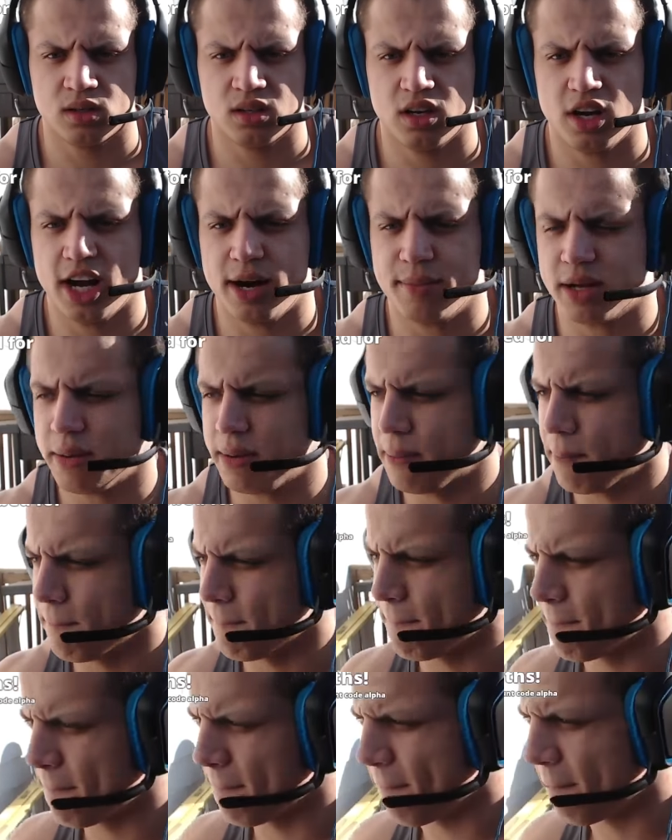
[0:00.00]
I'm coming.
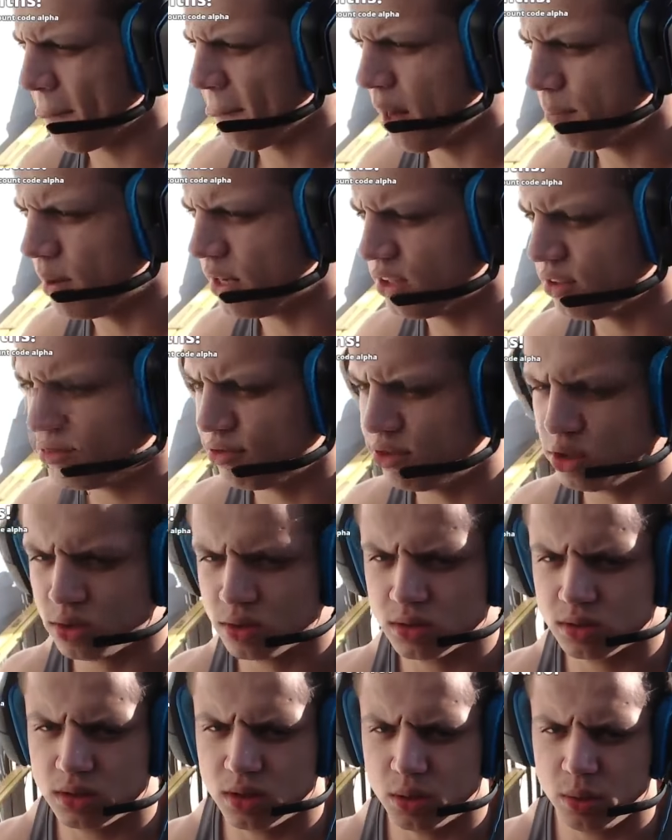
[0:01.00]
About the foot.
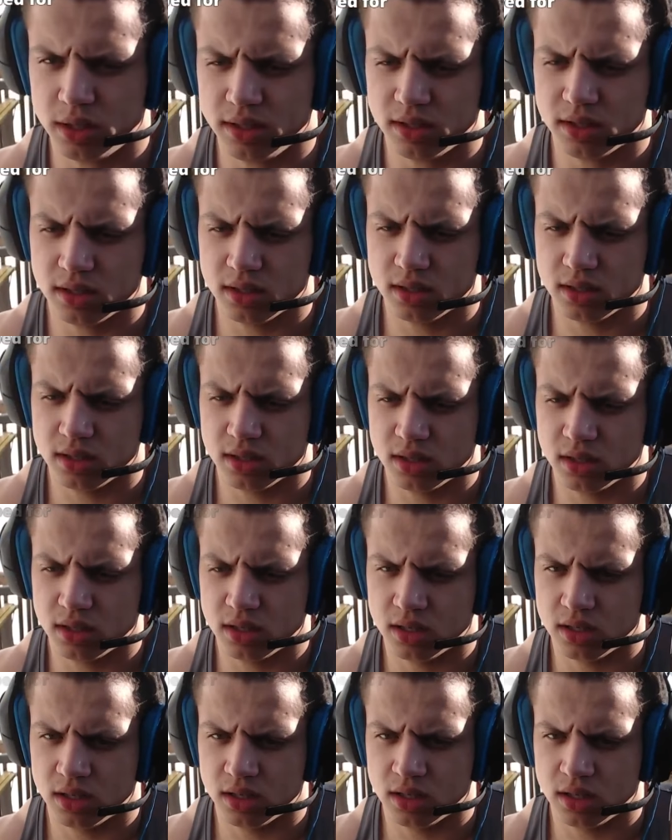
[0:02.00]
Oh wait.
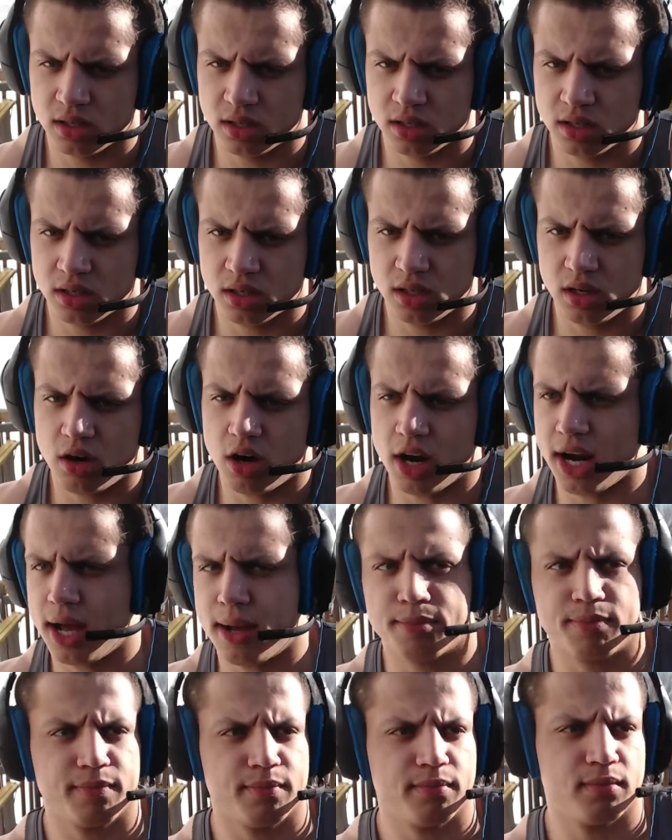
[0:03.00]
All right. I'm...
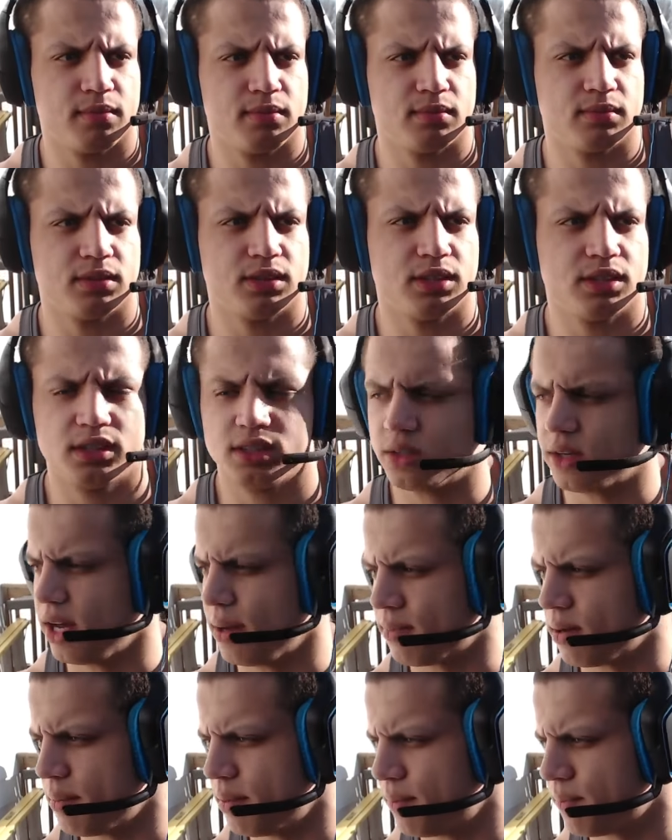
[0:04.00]
Okay, I'm
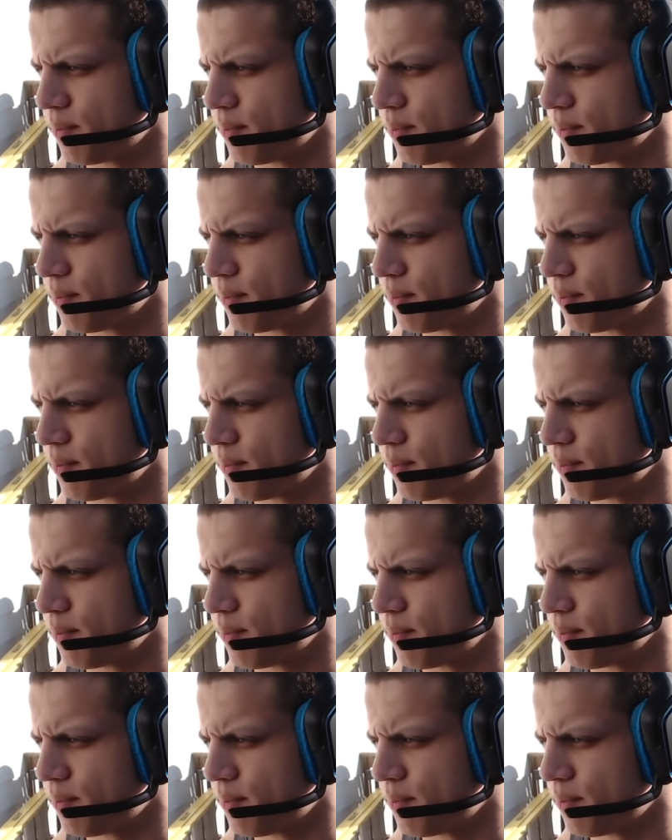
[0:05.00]
coming.